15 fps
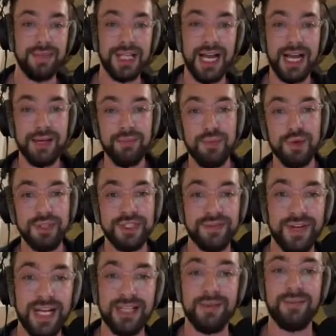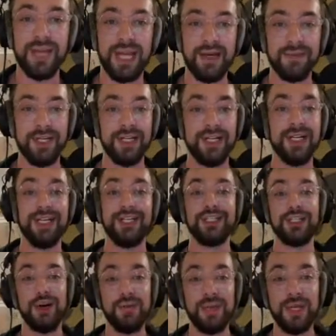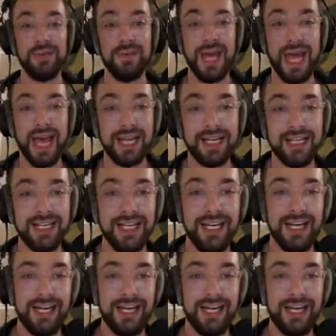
Blind Boys of Alabama, Toby Mack.